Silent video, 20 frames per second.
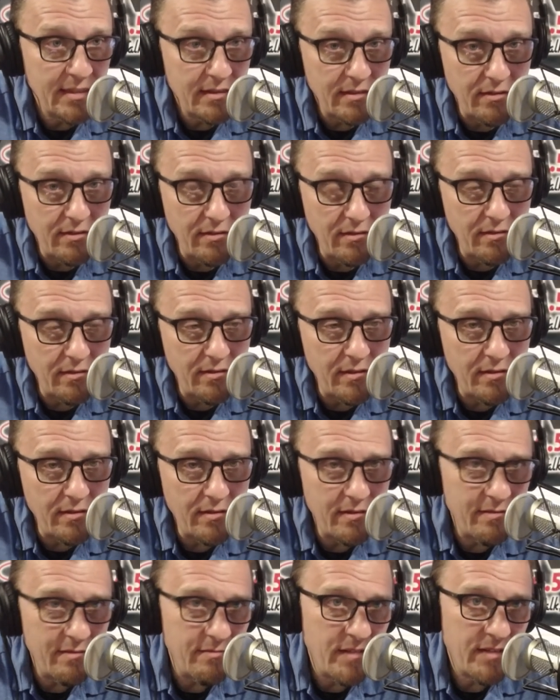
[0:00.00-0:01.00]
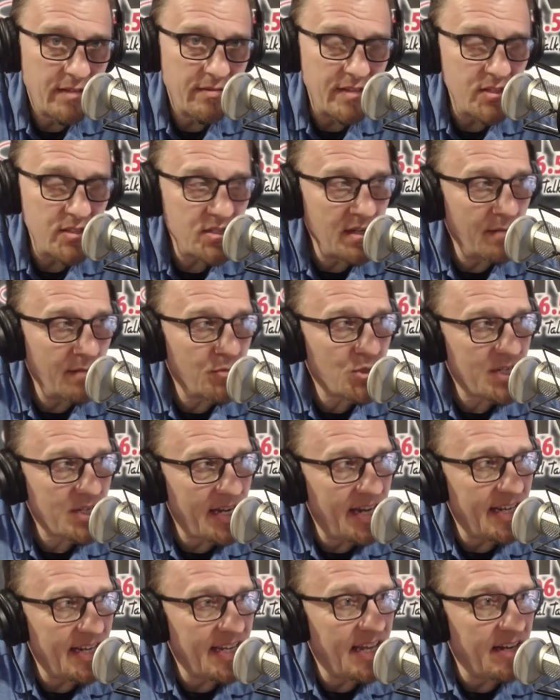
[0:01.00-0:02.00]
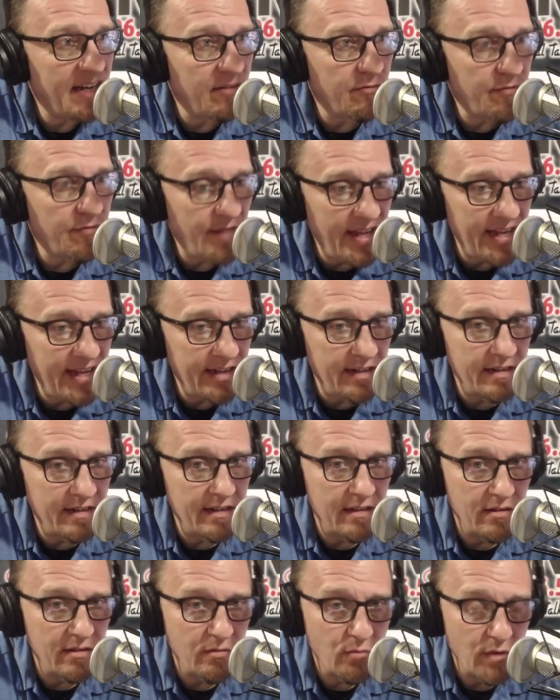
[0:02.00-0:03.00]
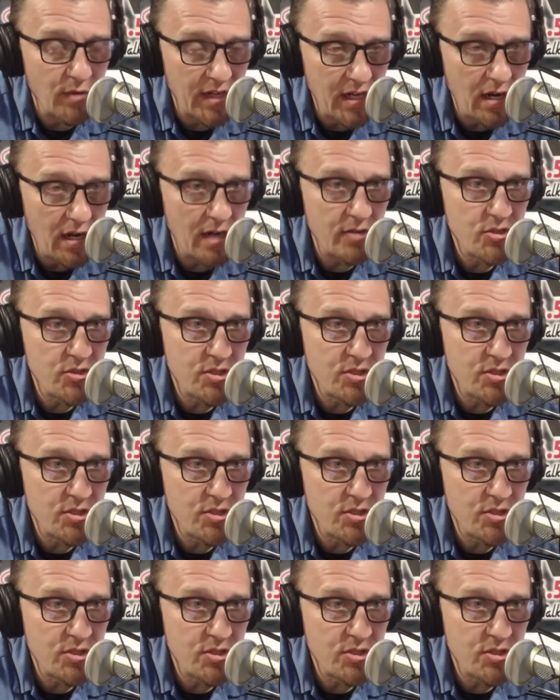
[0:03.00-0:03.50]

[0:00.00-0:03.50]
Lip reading: these numbers kind of get inflated in regards